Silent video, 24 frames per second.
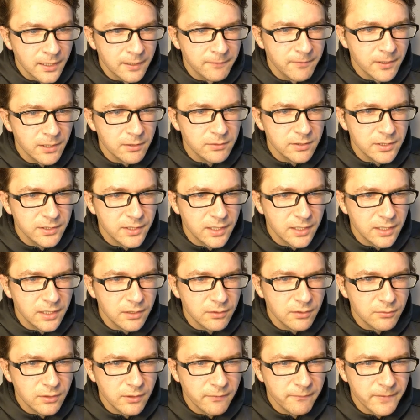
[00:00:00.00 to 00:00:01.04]
If only the
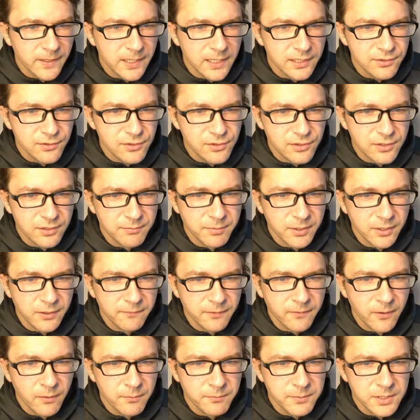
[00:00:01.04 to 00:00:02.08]
whole of the industry
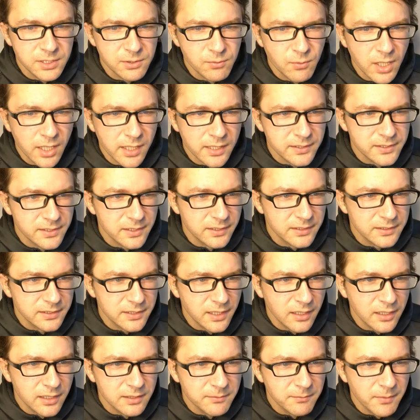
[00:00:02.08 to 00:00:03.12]
performed as well as the
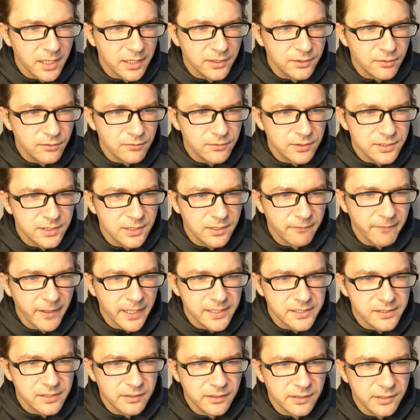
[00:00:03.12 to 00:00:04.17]
tiny minority of
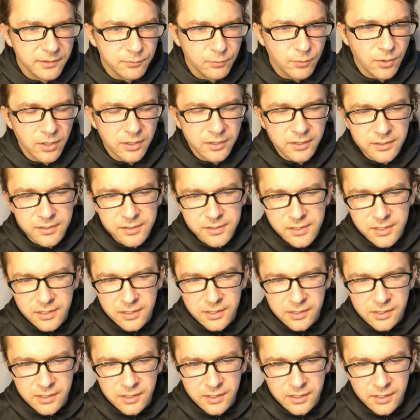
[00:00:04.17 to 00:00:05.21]
excellent
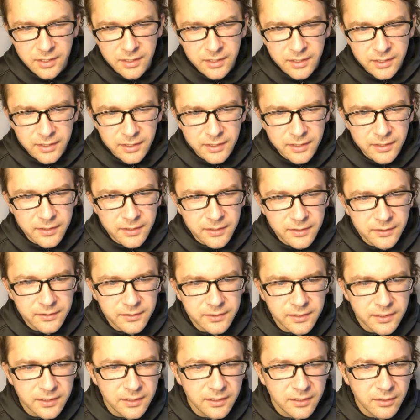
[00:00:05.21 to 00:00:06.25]
workers,
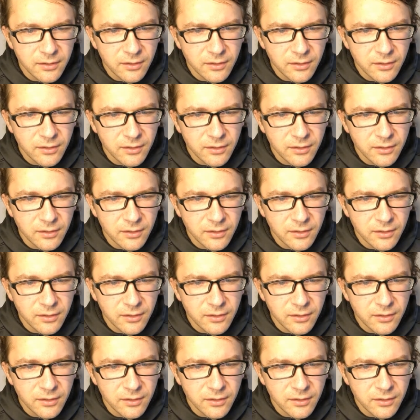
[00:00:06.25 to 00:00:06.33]
the